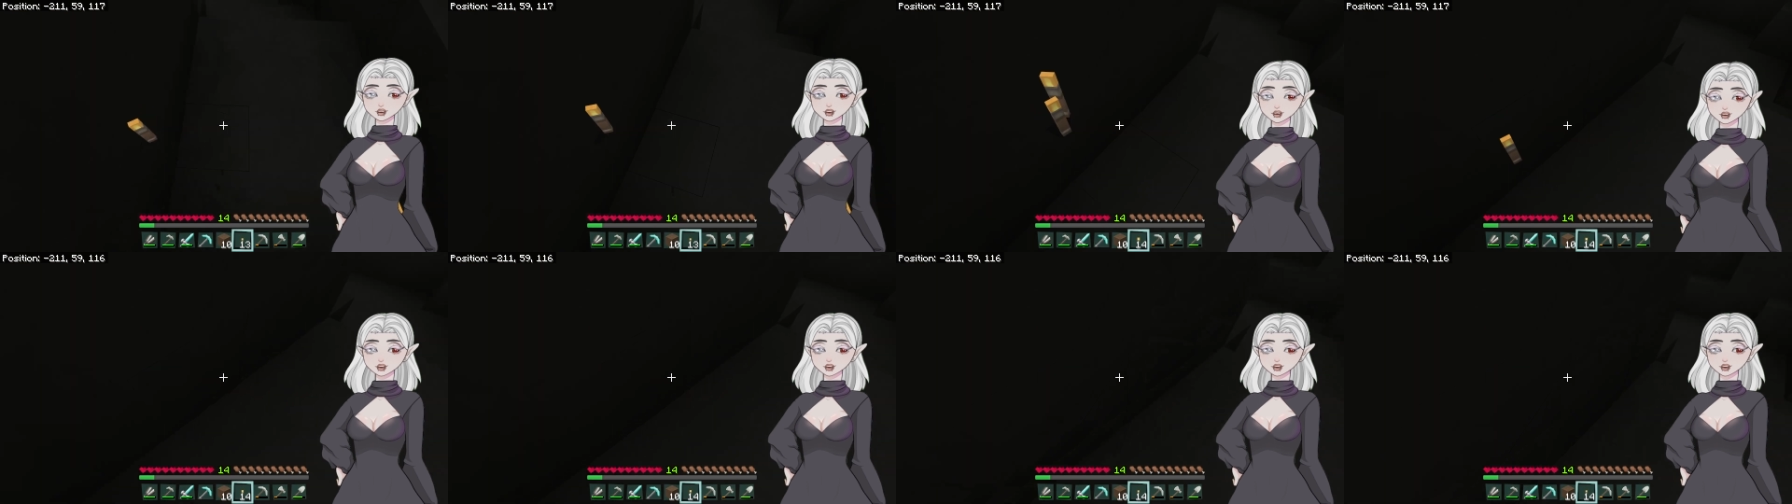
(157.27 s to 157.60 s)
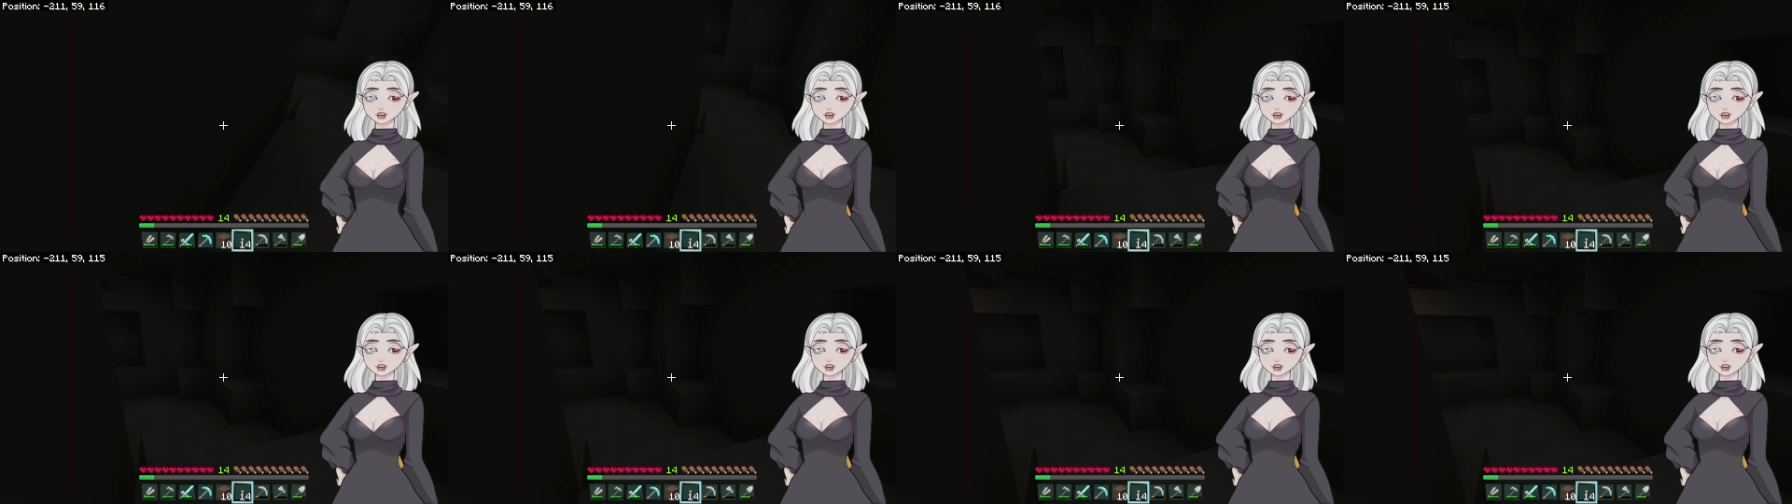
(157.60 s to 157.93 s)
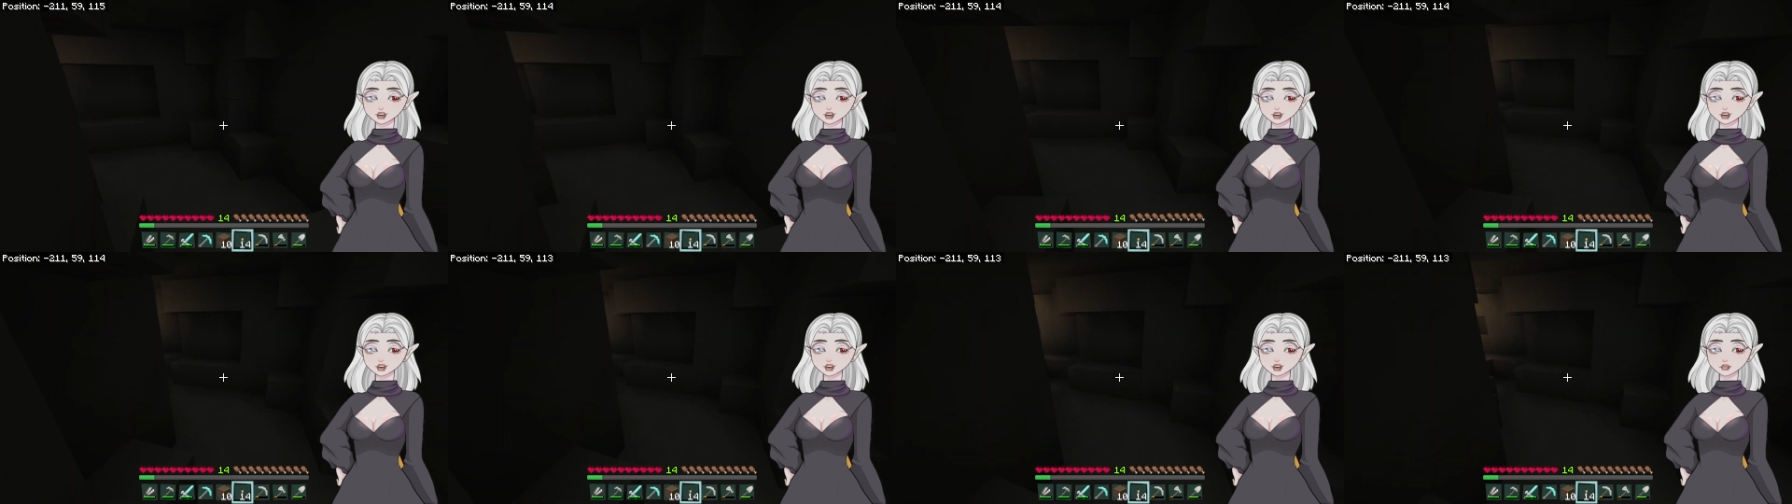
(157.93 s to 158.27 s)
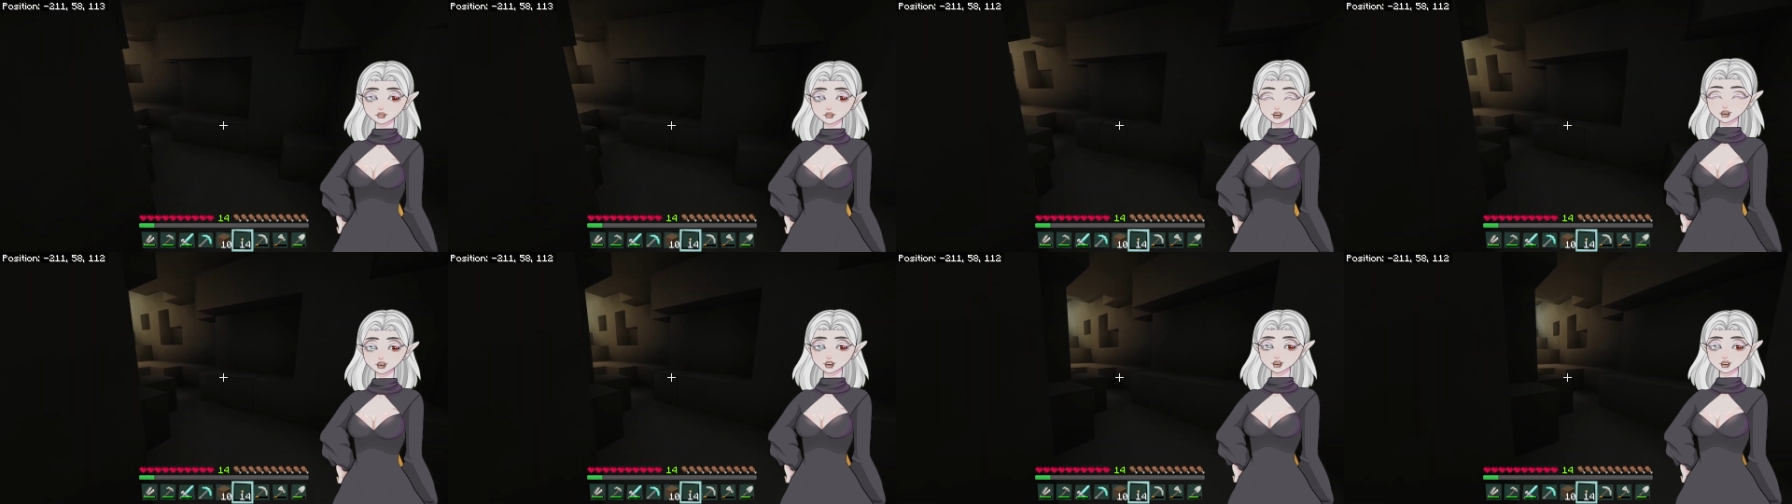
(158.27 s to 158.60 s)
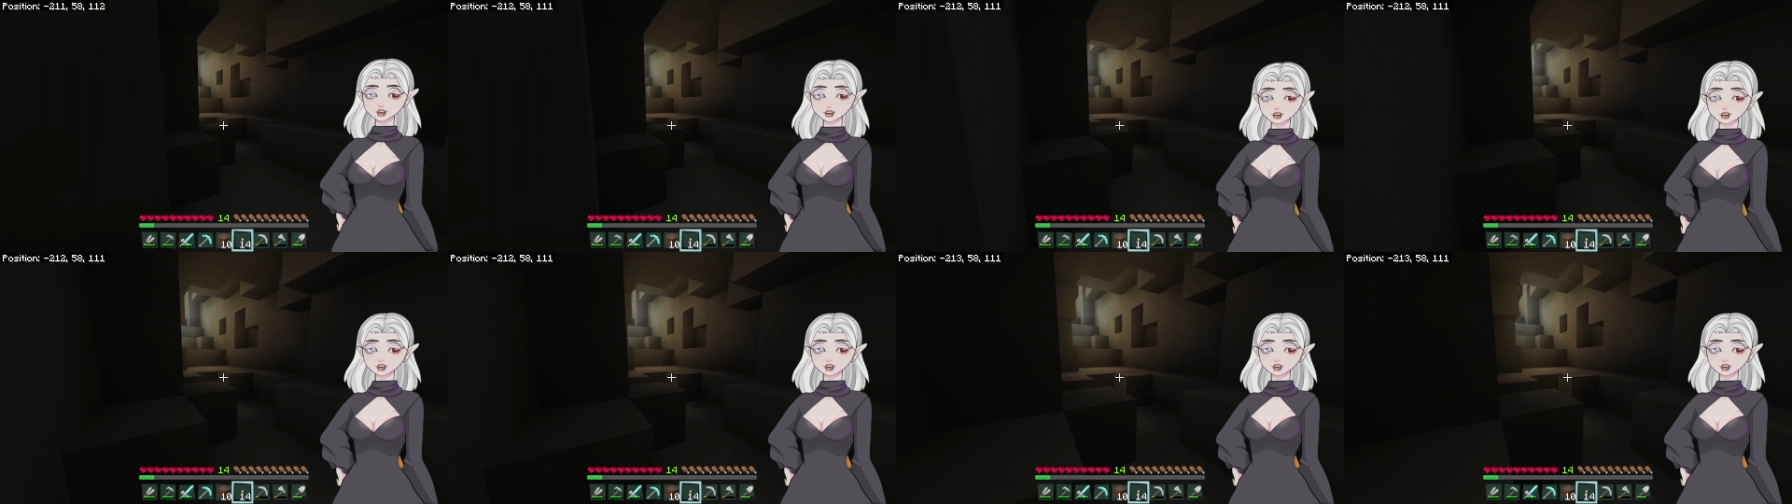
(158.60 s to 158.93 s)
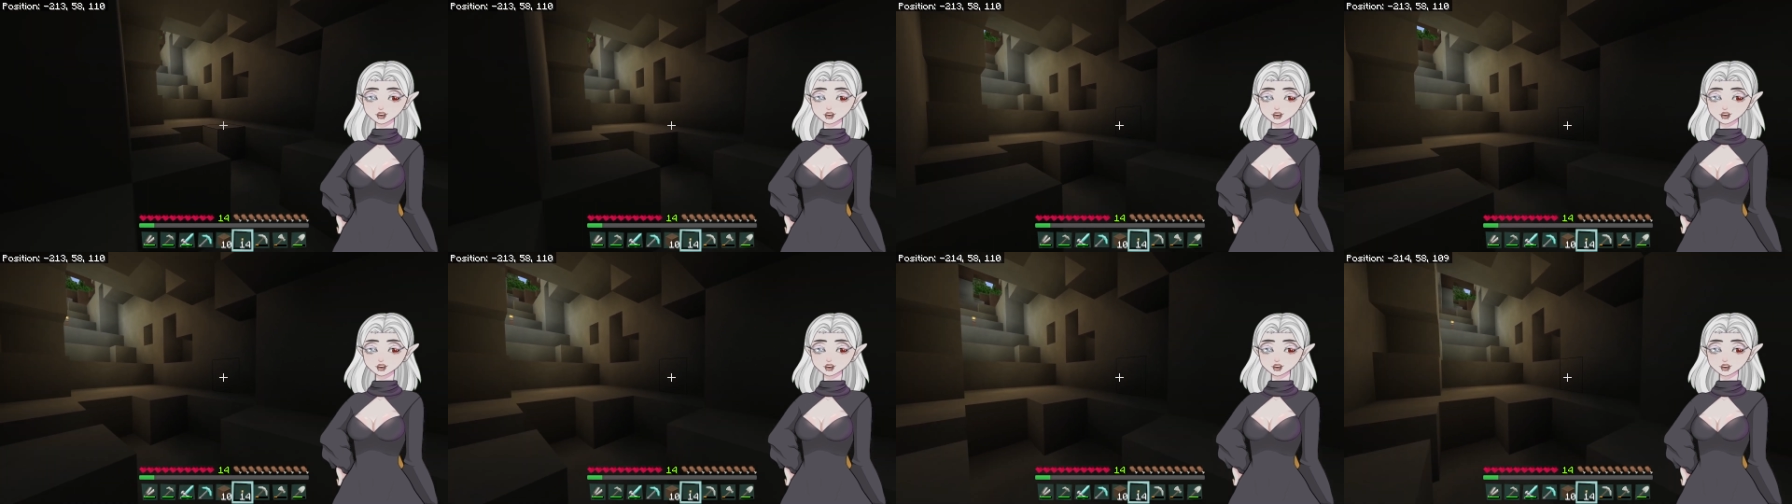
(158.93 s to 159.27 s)
only for that one night, but you'll make
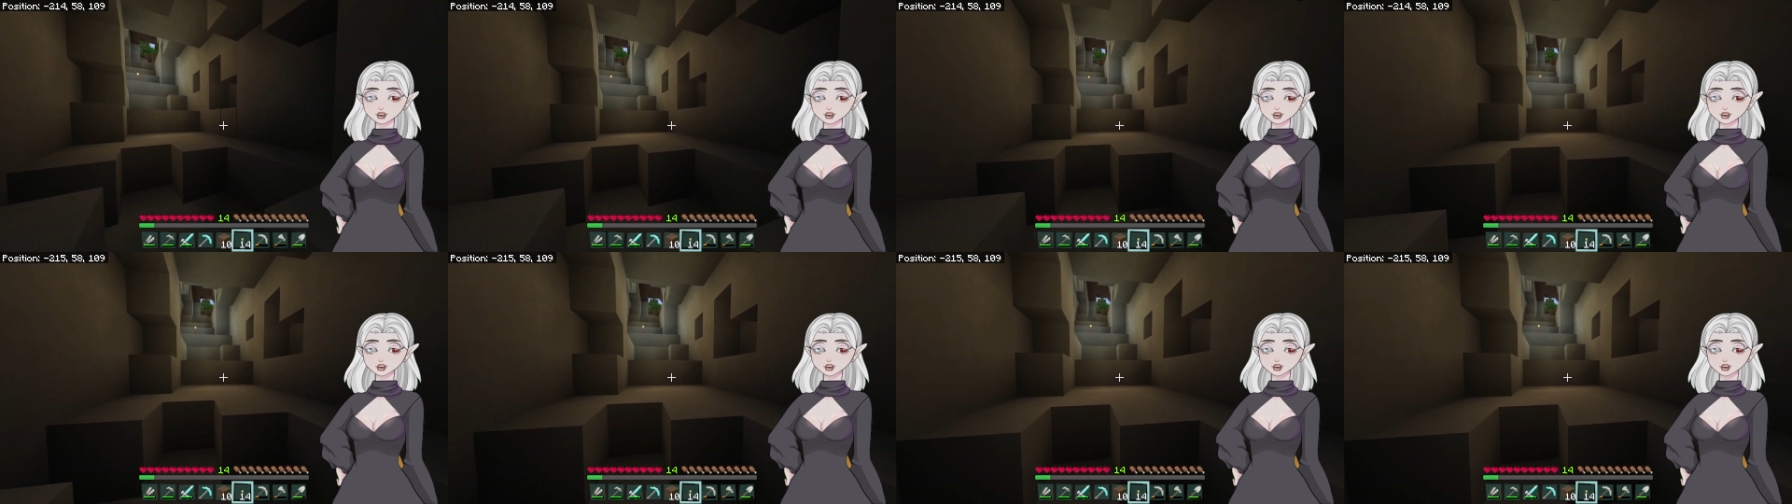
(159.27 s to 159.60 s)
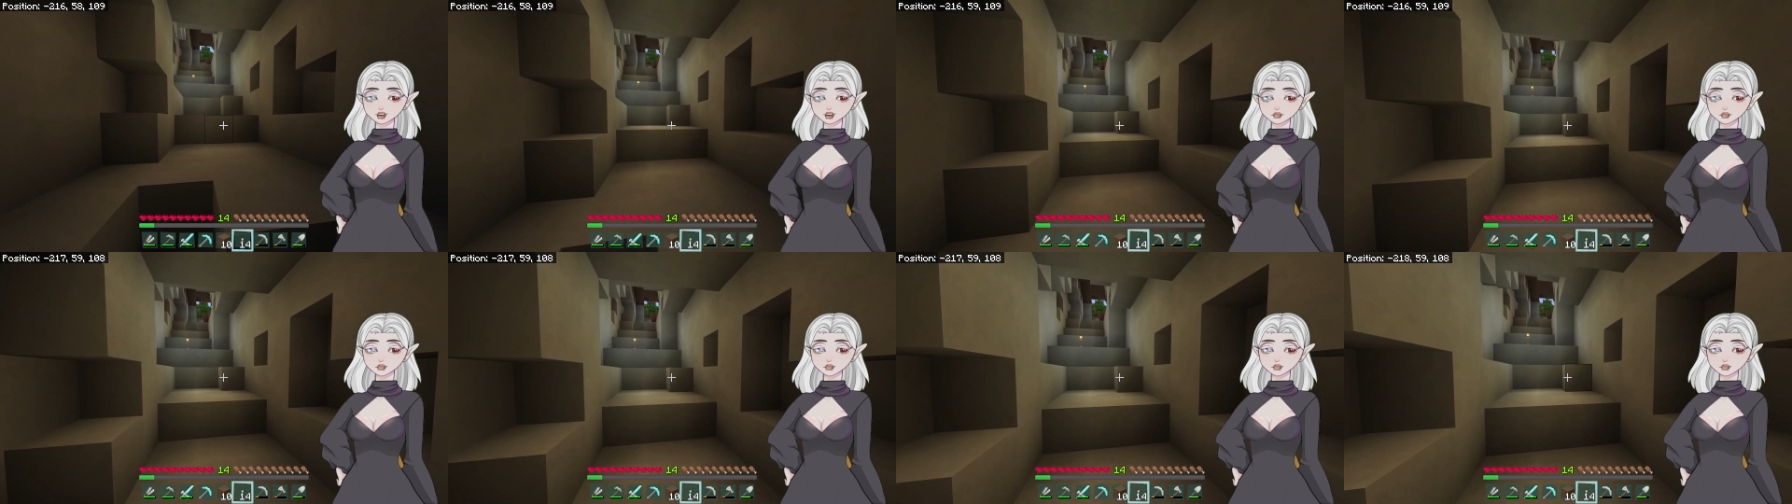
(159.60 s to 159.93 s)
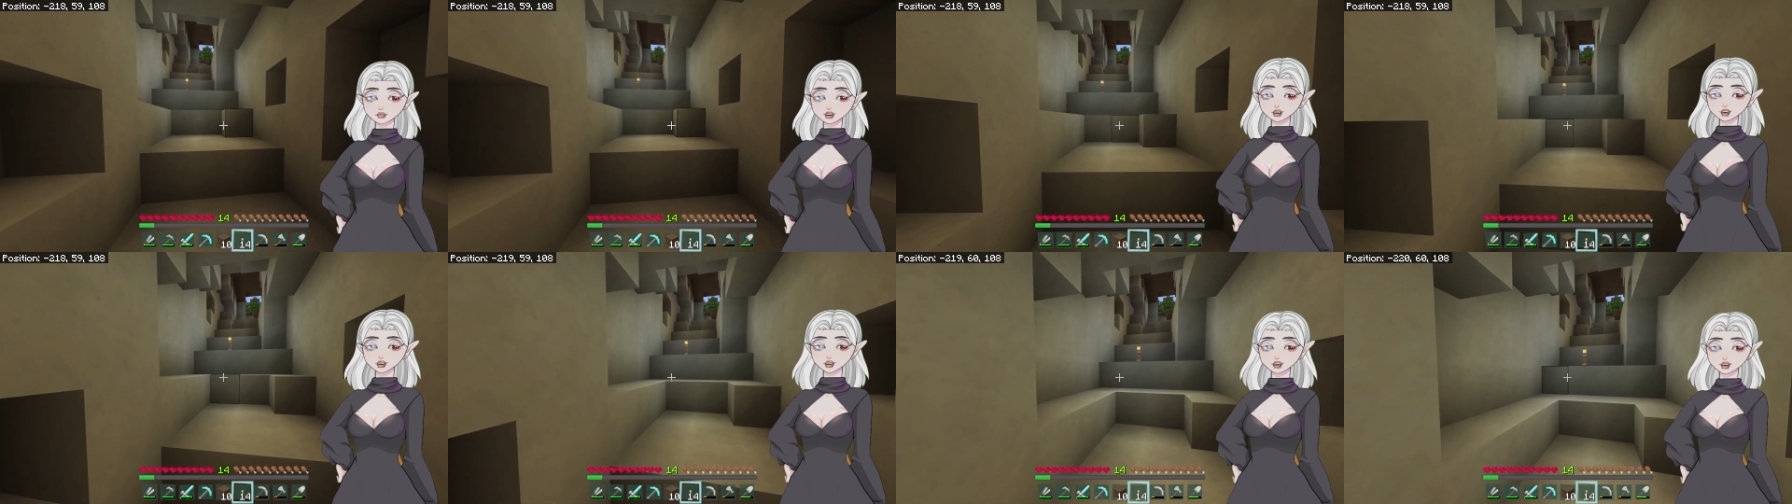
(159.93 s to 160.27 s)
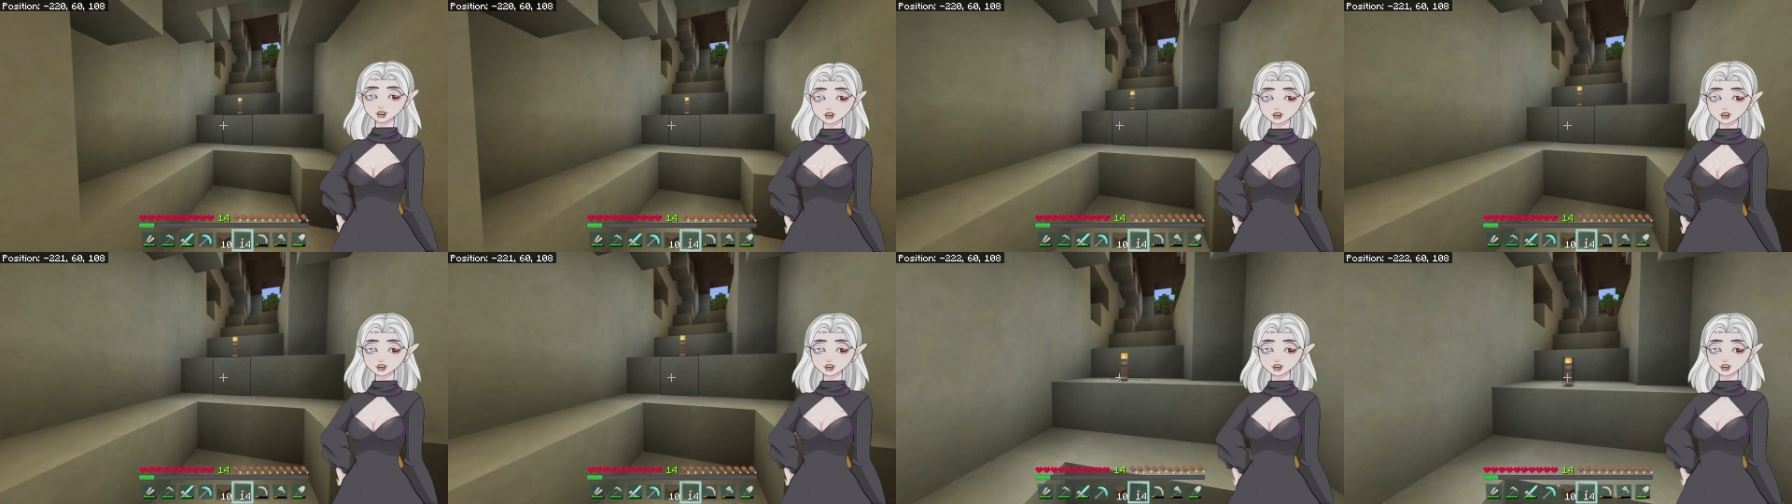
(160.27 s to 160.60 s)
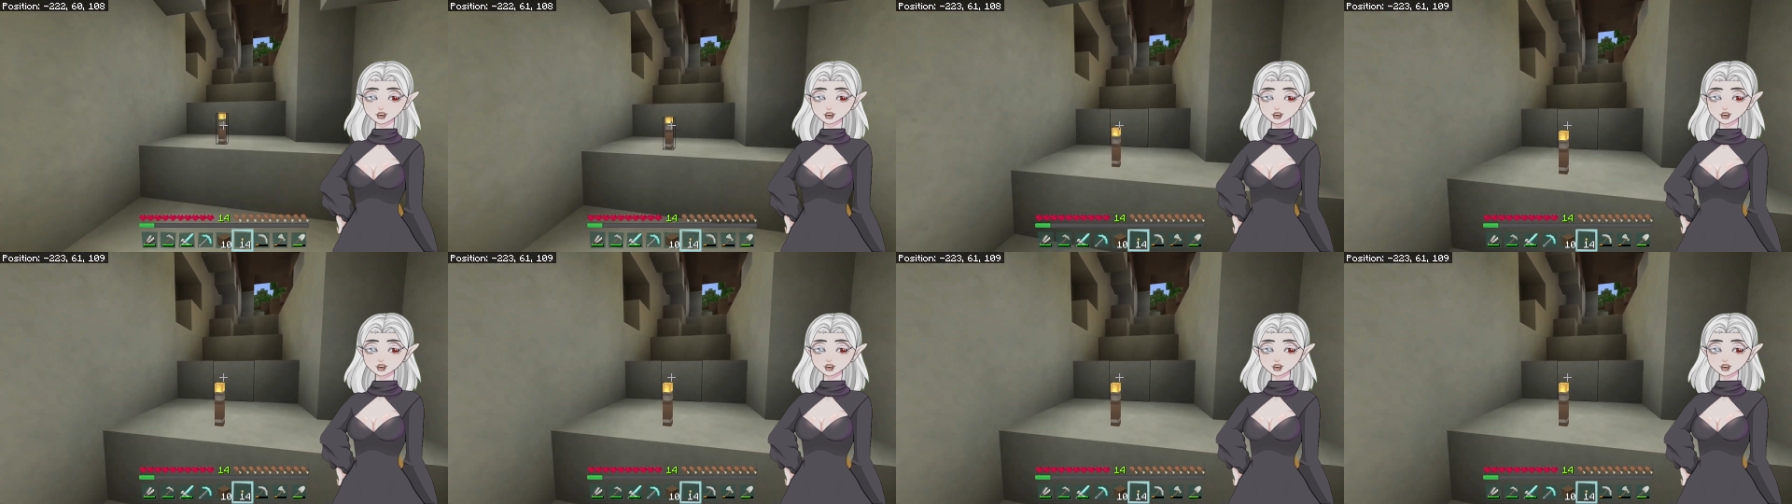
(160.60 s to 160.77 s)
friends. If you start like